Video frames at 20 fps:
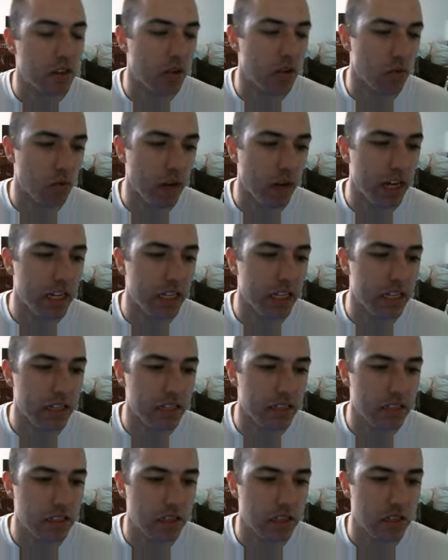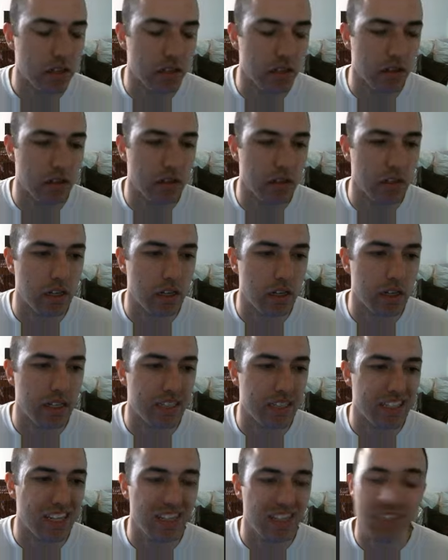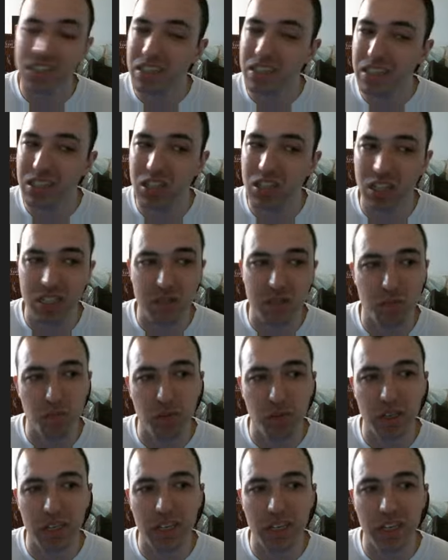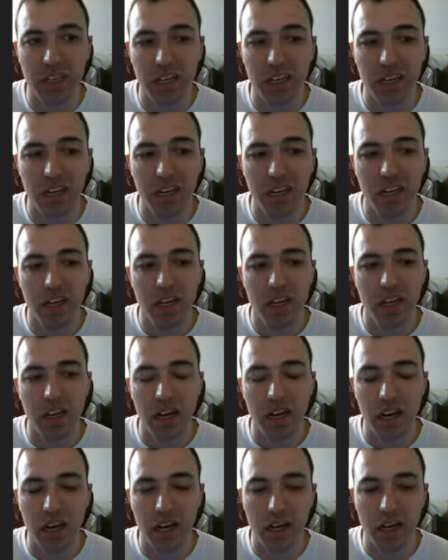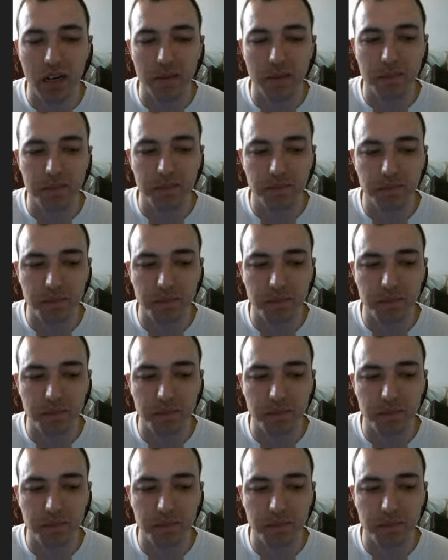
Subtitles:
The radius could essentially just be half